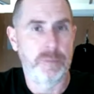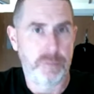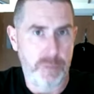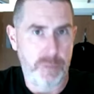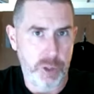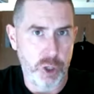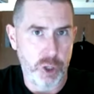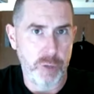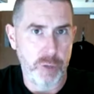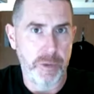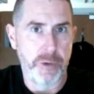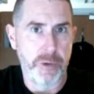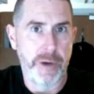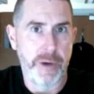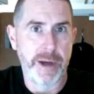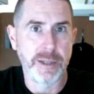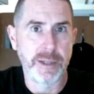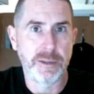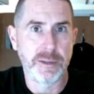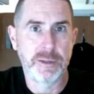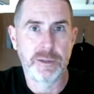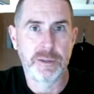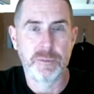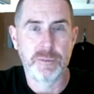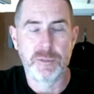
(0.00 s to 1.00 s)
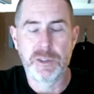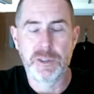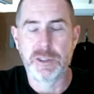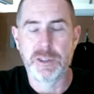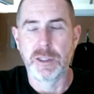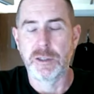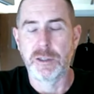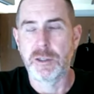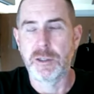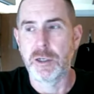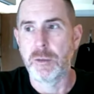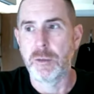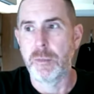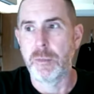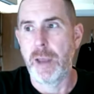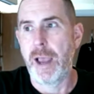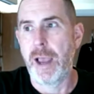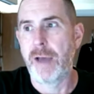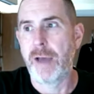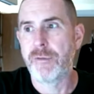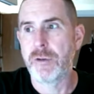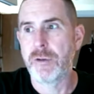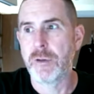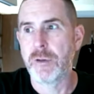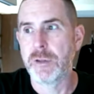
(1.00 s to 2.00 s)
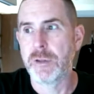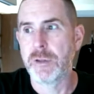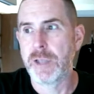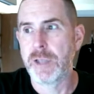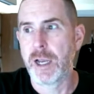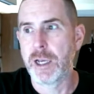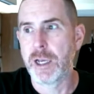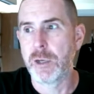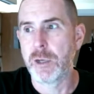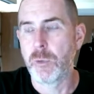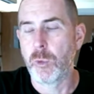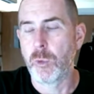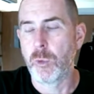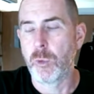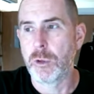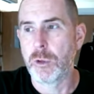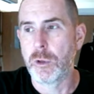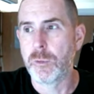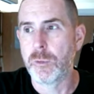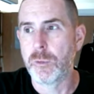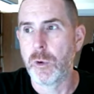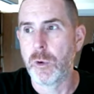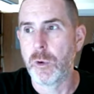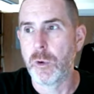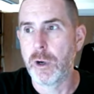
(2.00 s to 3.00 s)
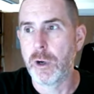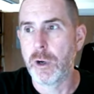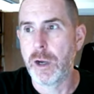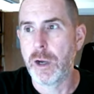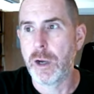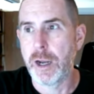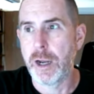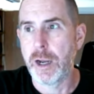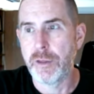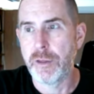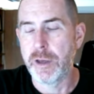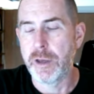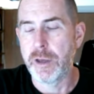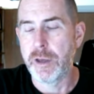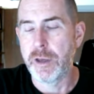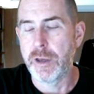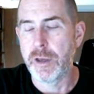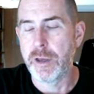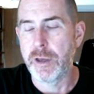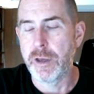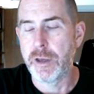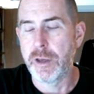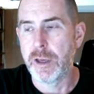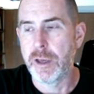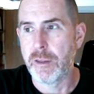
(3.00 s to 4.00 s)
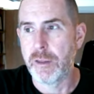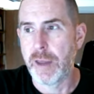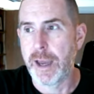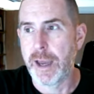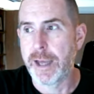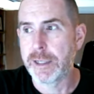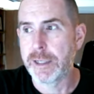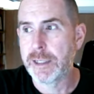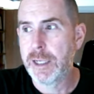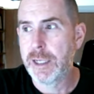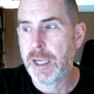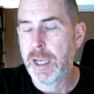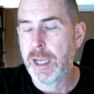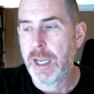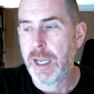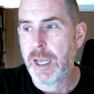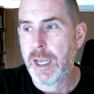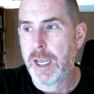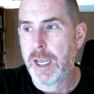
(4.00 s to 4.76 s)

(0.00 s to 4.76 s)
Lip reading: the human rights system after the Second World War. And I think that,